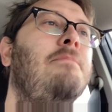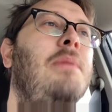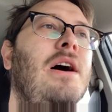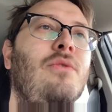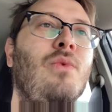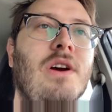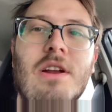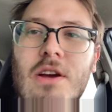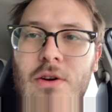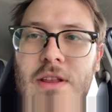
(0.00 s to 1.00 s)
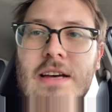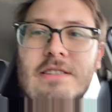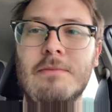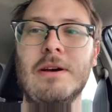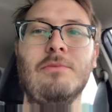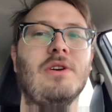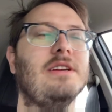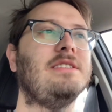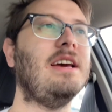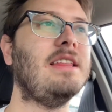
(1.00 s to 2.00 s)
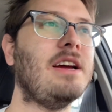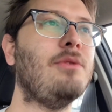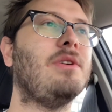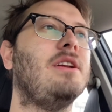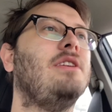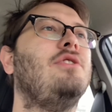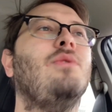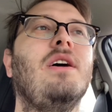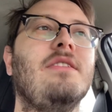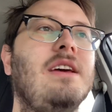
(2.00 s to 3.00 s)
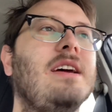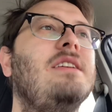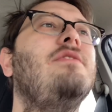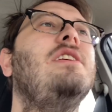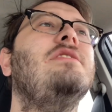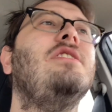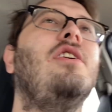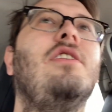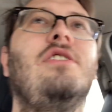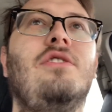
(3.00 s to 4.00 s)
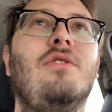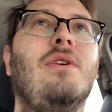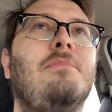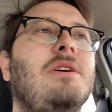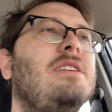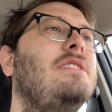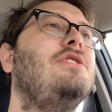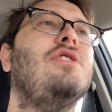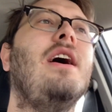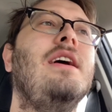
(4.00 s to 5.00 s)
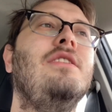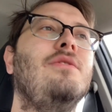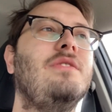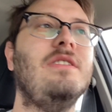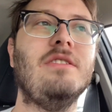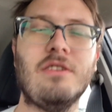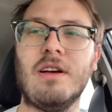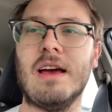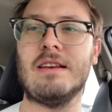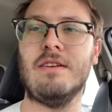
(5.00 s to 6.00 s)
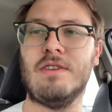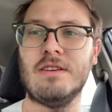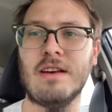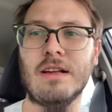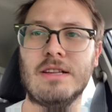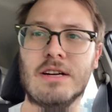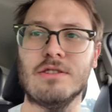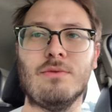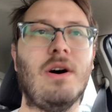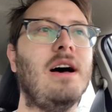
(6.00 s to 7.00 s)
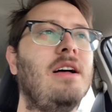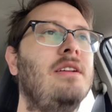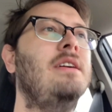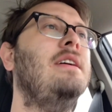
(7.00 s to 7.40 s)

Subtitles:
But we're gonna go to that sometime. We're gonna stay there. We're gonna do all of the activities there are to do. I'm gonna try and do seasonal activities out there as well.